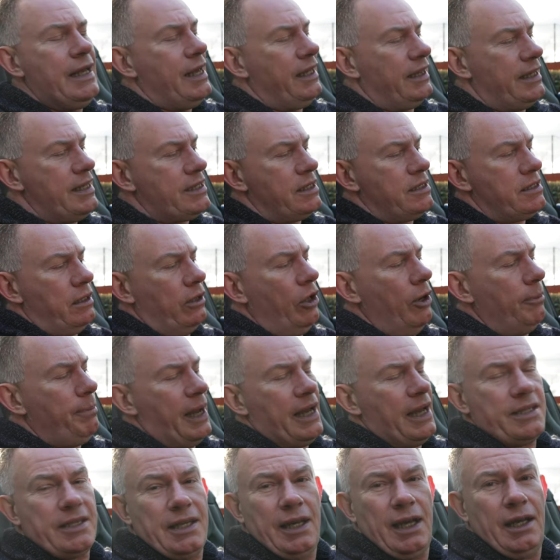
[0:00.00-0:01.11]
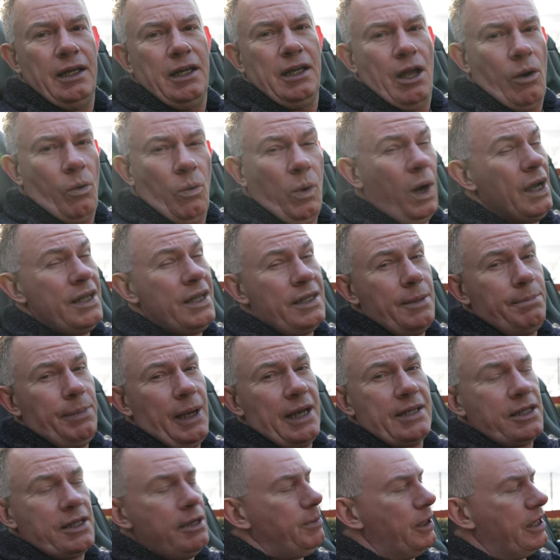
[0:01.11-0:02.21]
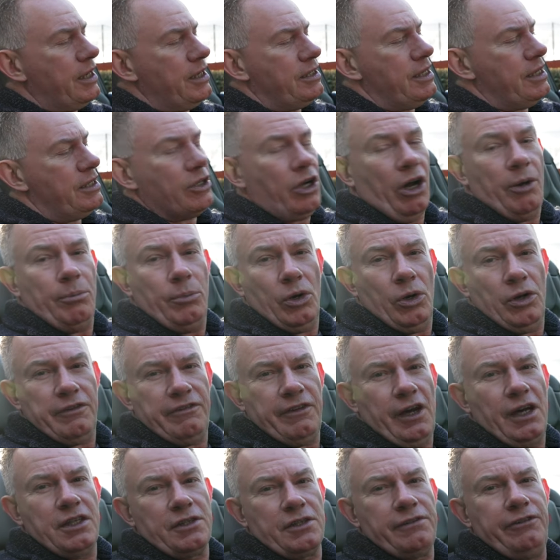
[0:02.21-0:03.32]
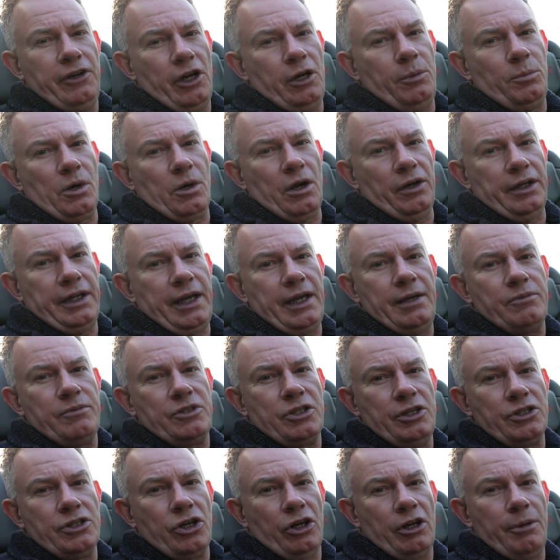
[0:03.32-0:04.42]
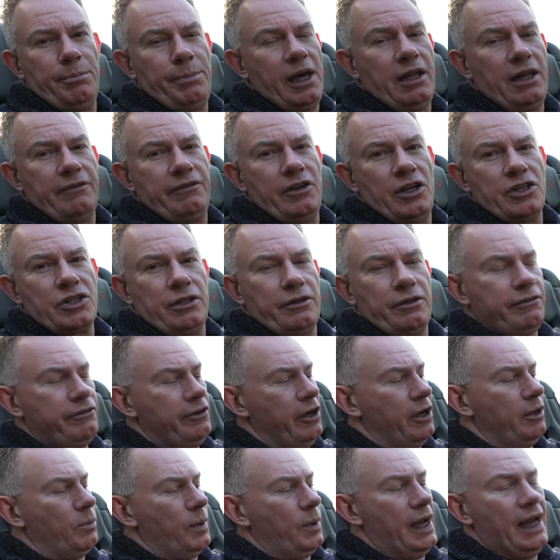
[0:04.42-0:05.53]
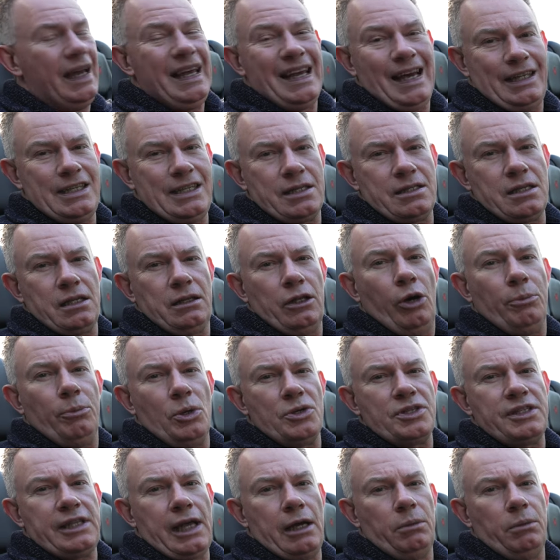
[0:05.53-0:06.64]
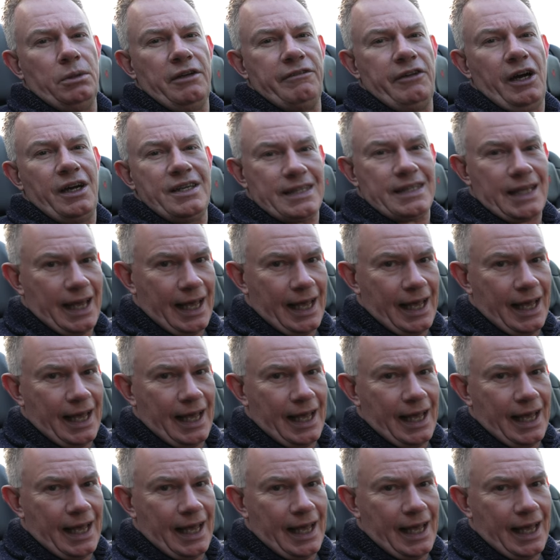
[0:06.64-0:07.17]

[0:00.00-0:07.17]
This is a lot better. Why is it better? Because it's got more advanced firmware on it. So it's got a better version of firmware, and this is a lot more stable device.